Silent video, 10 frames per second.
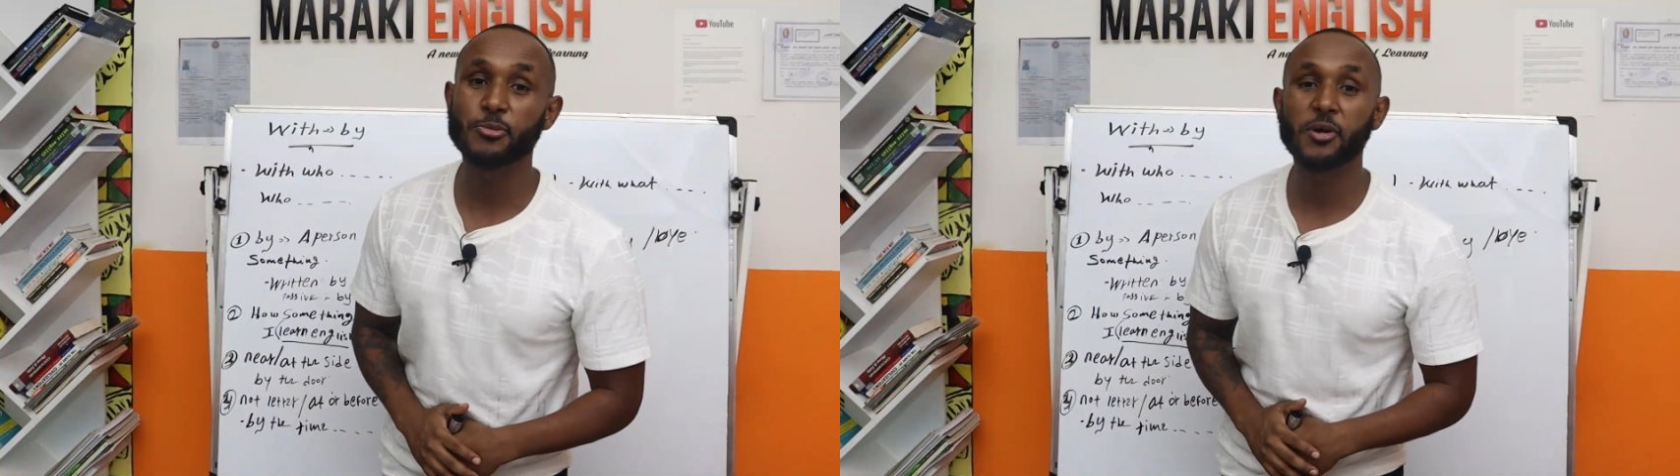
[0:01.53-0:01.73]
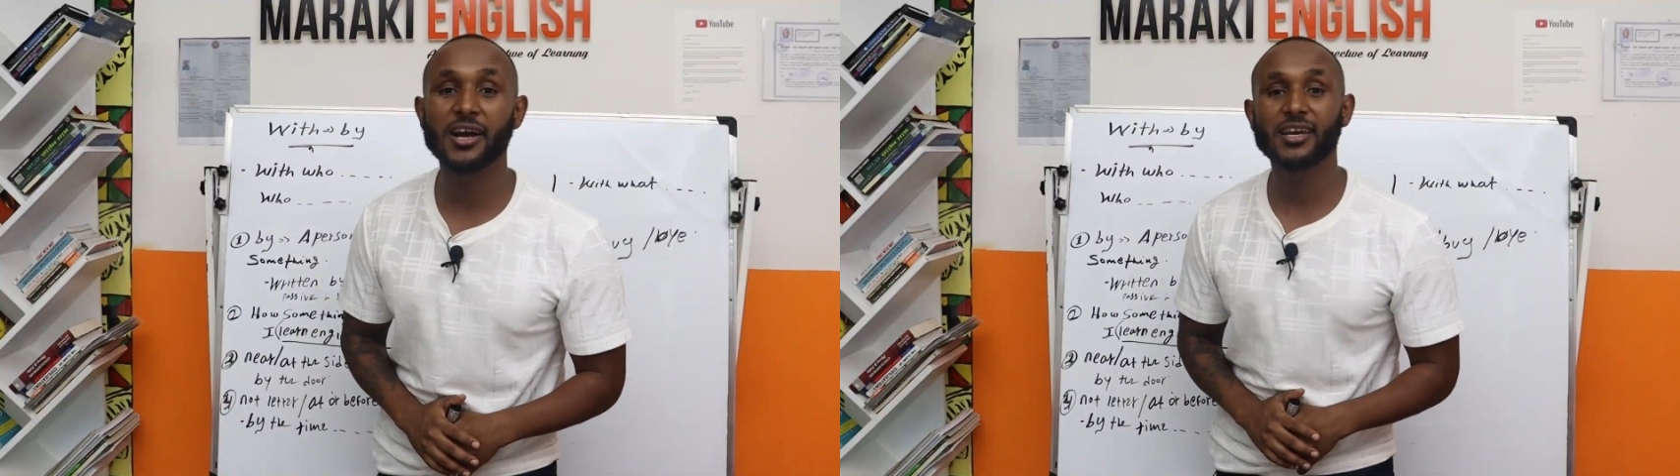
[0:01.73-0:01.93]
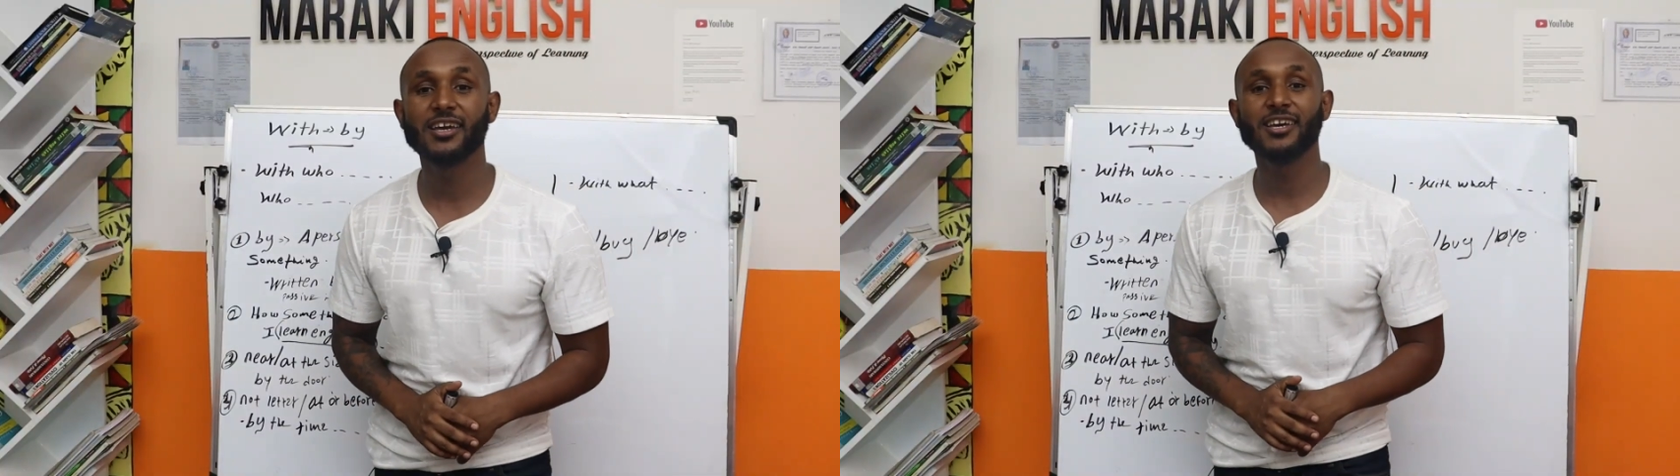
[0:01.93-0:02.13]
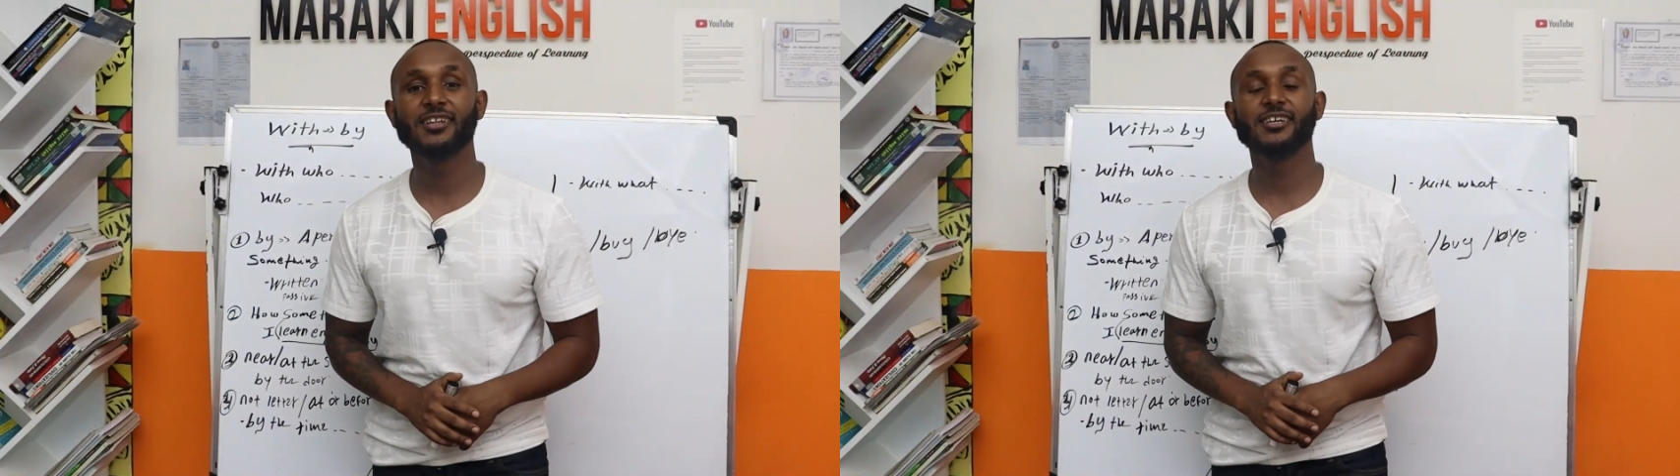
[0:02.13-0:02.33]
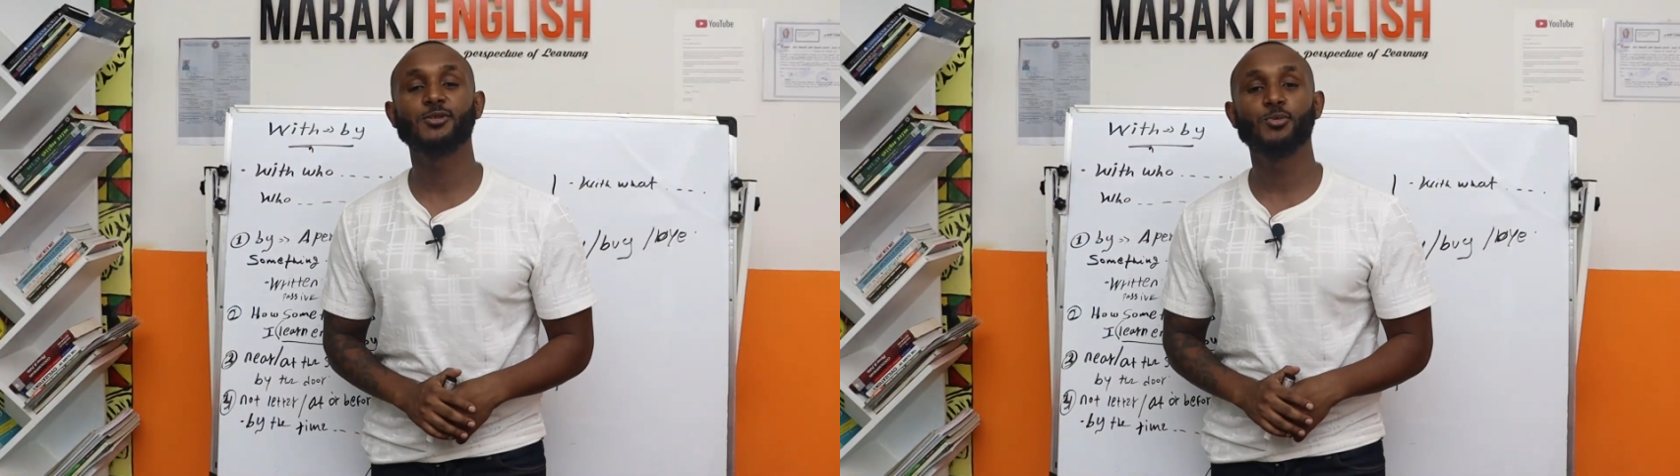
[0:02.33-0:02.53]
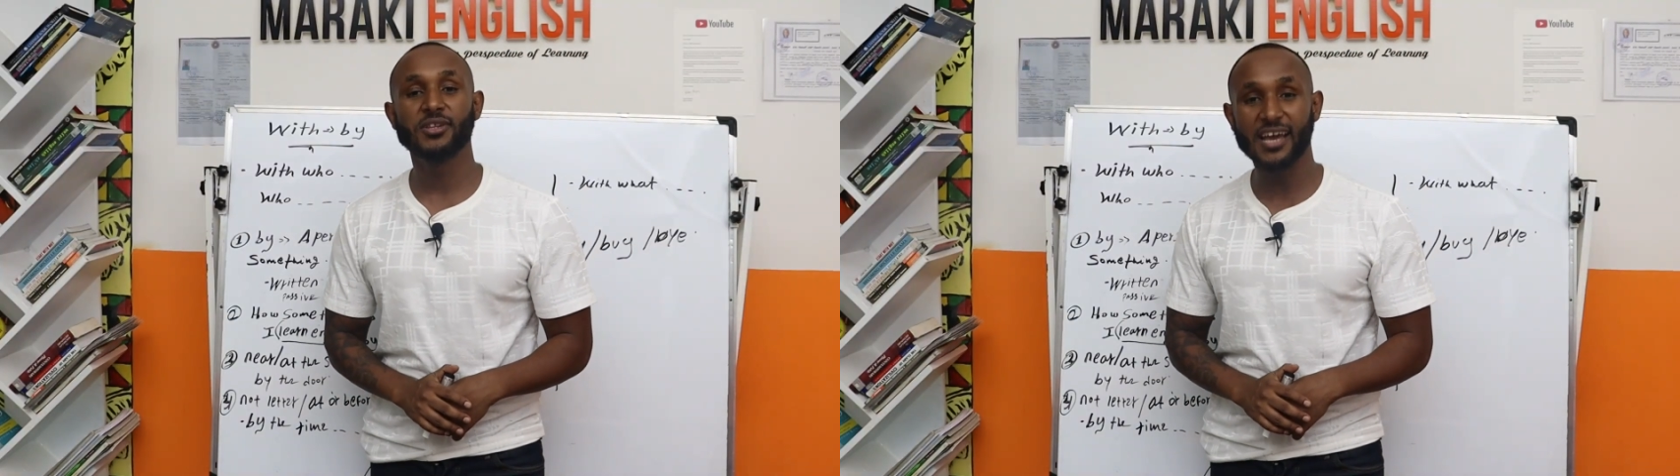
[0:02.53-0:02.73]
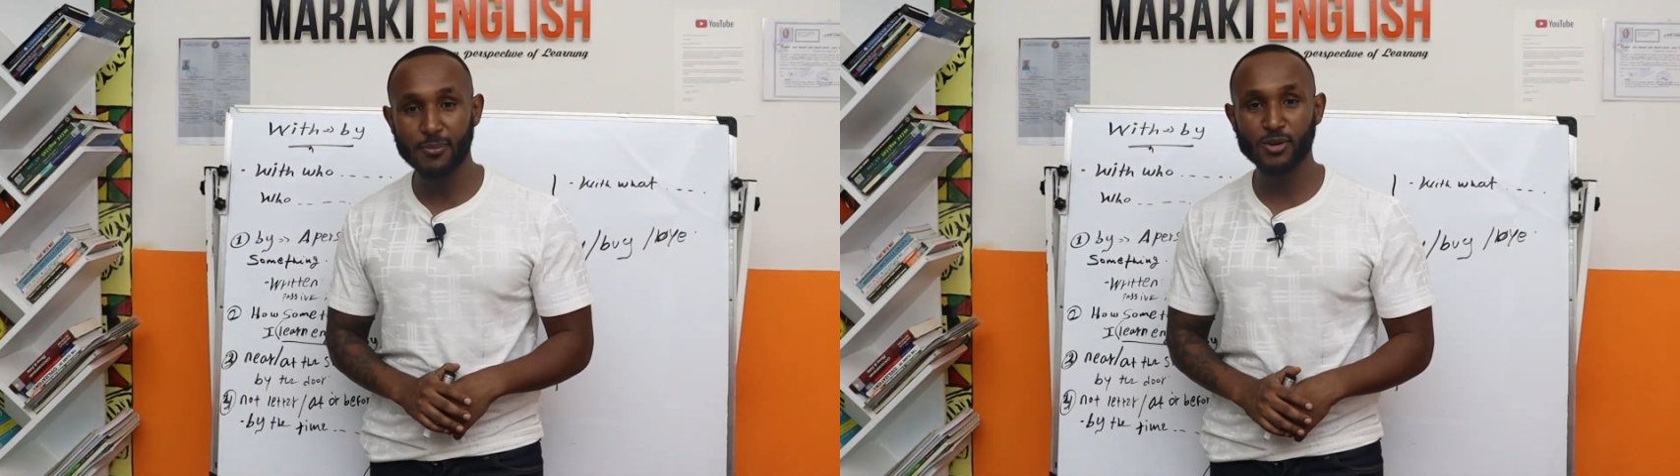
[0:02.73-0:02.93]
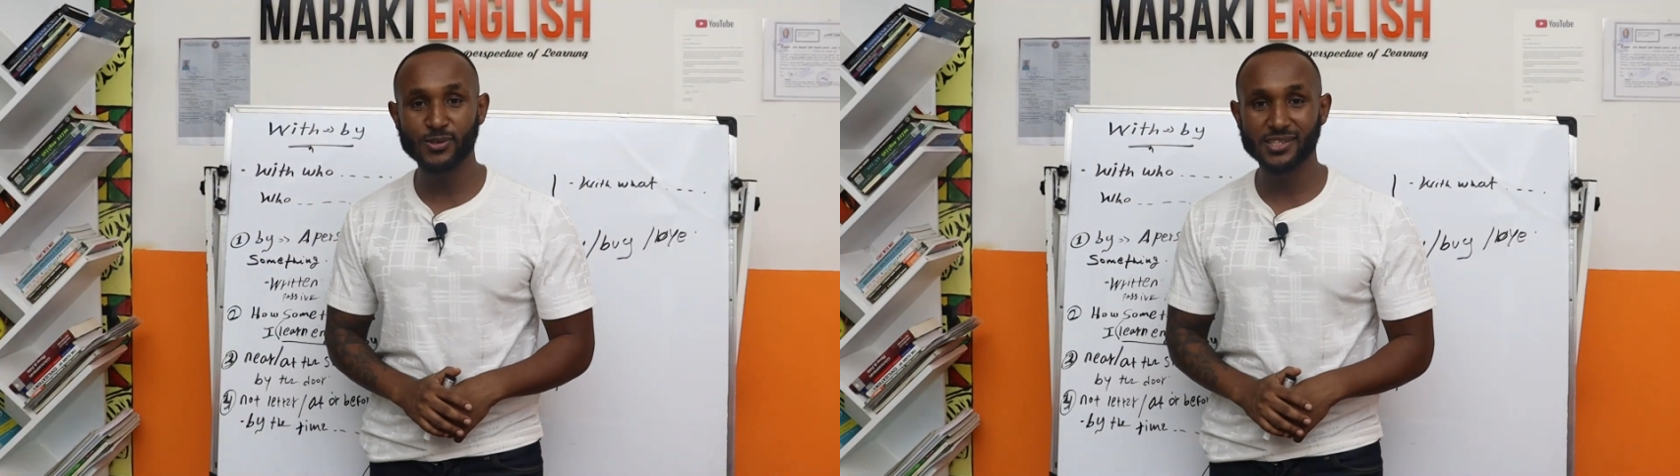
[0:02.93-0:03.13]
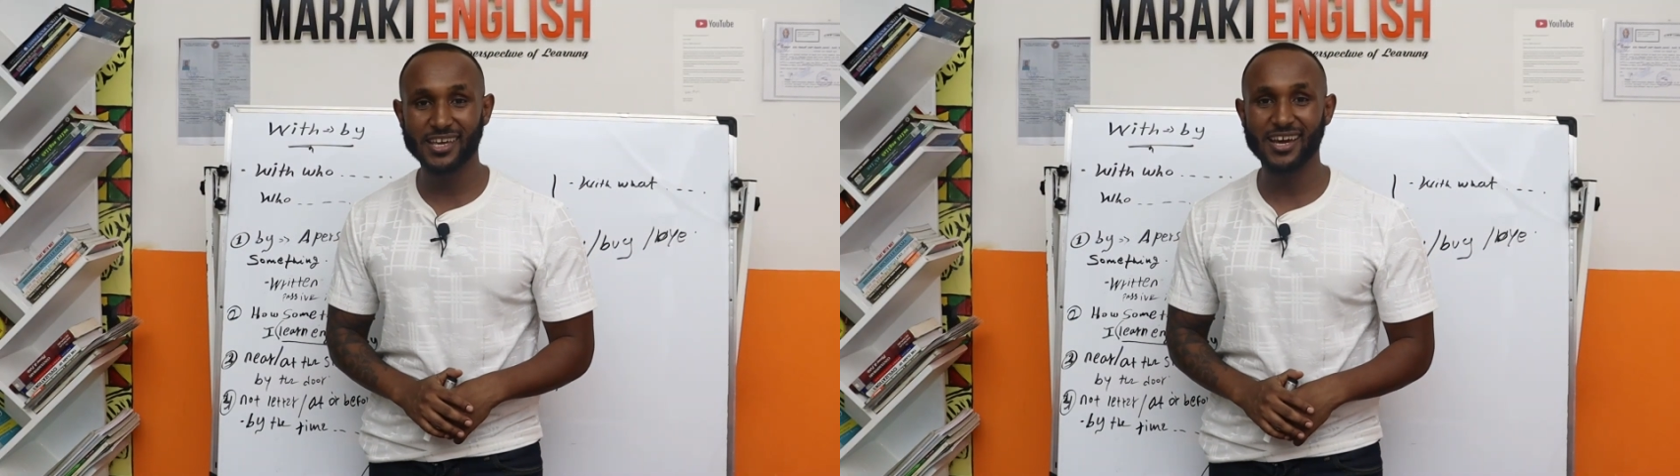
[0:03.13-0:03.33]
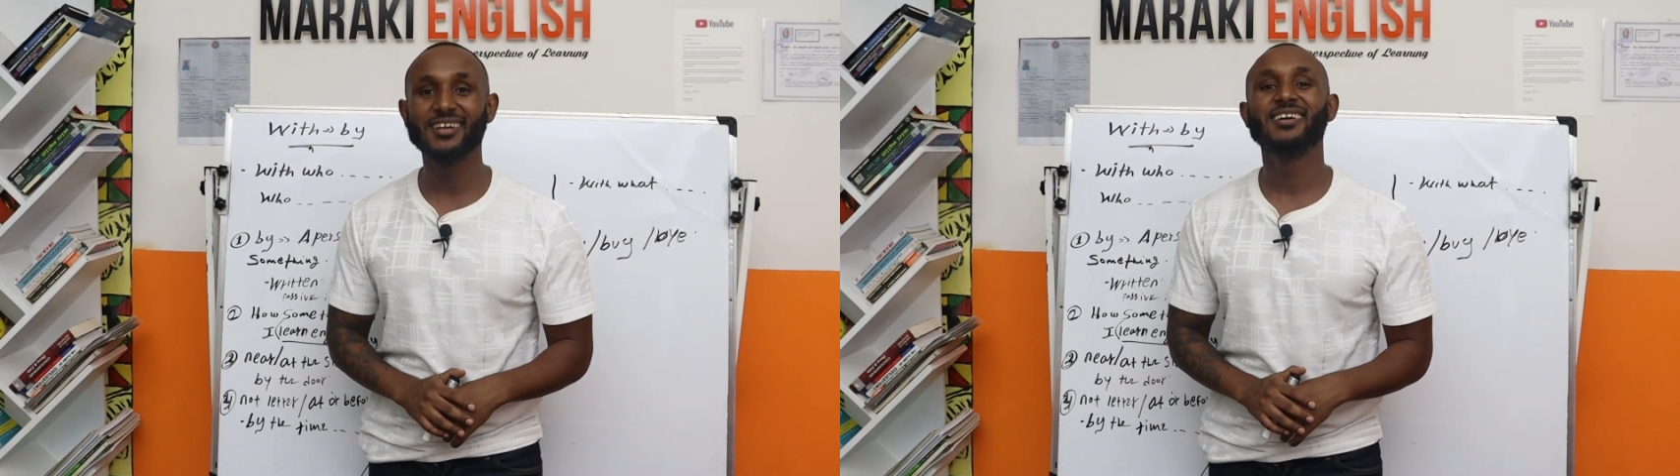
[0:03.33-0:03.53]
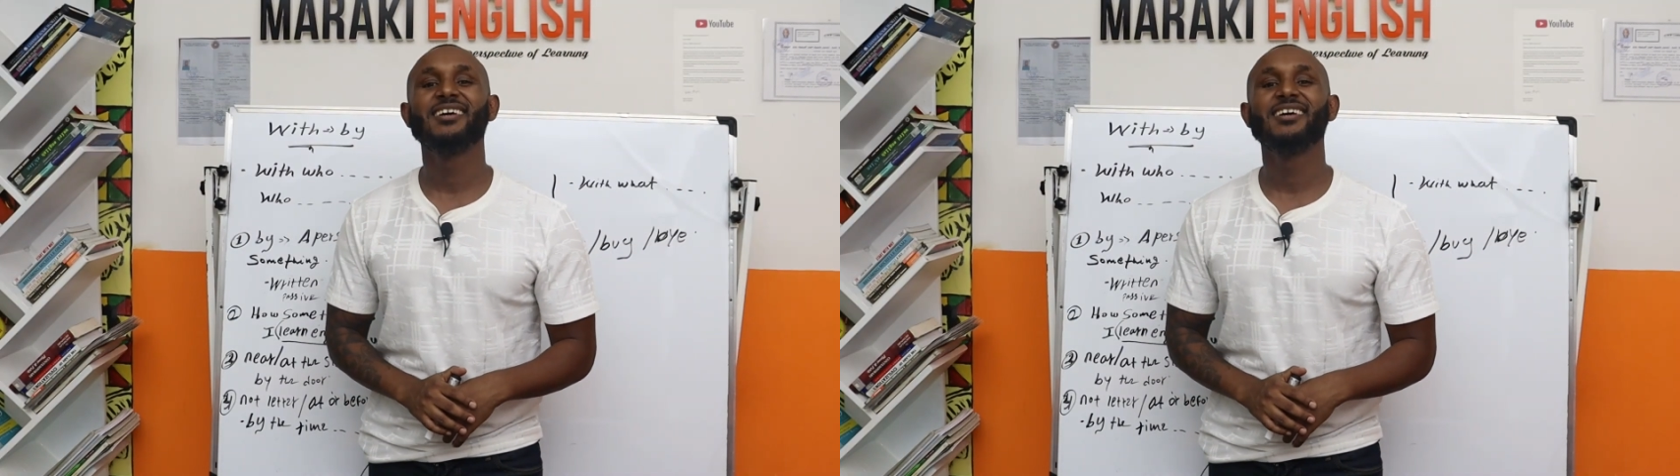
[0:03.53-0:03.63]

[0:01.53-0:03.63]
Market English with Abby once again,